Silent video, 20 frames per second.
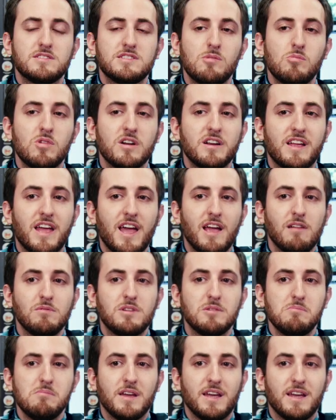someone came
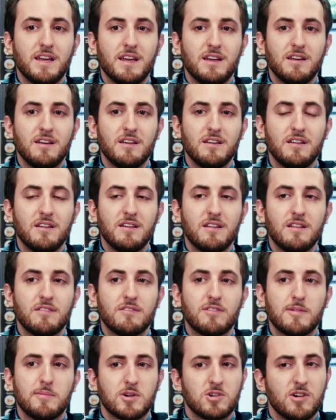to me
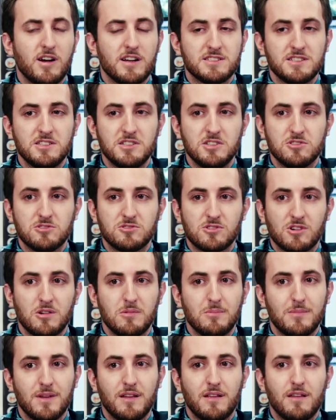from across the
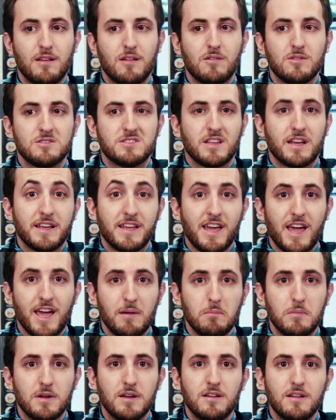newsroom. It was like,
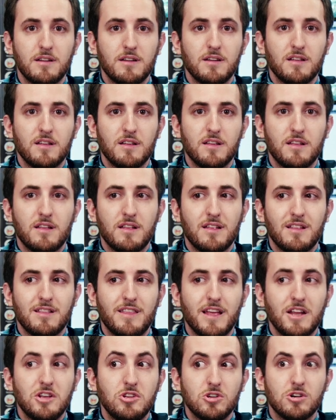Gabe,
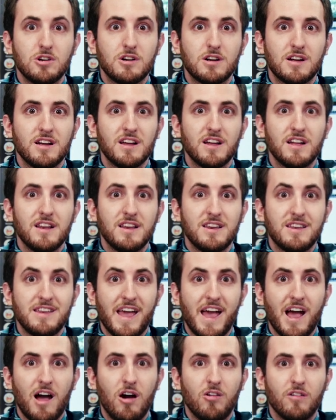they took
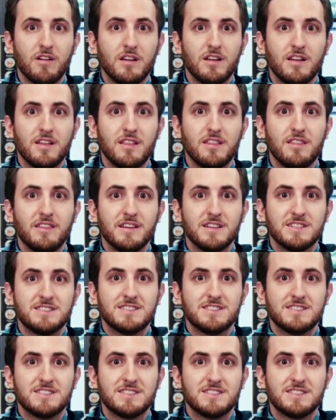down the